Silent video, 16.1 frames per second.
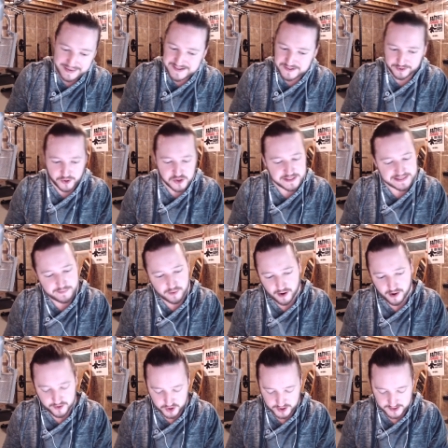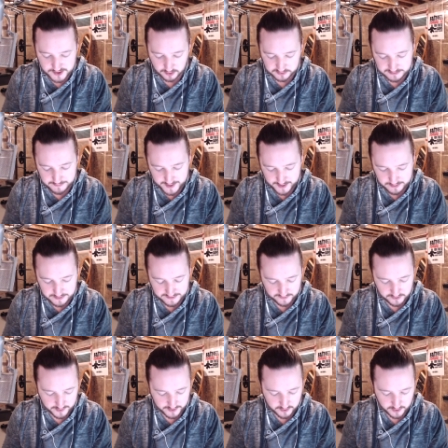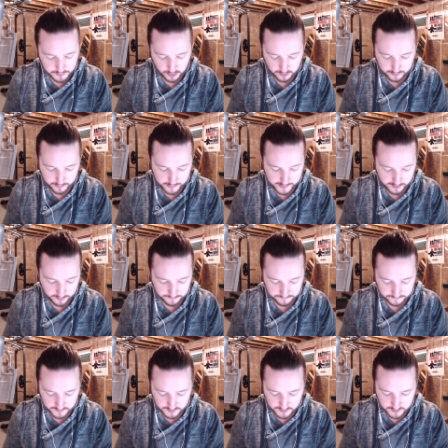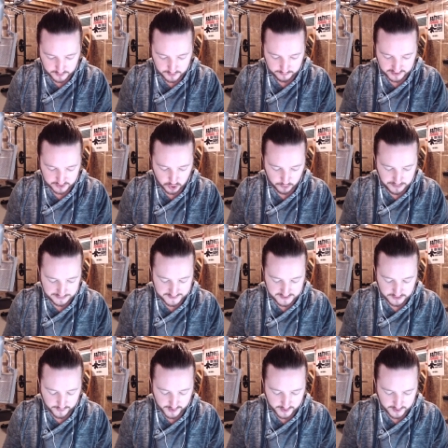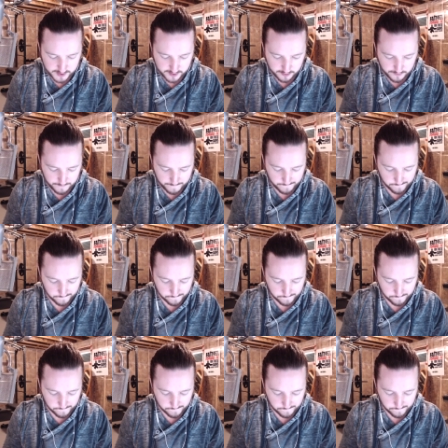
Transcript: Please don't use any more RG's ultimatum, even though I know you probably will. But let's go Baby D right here.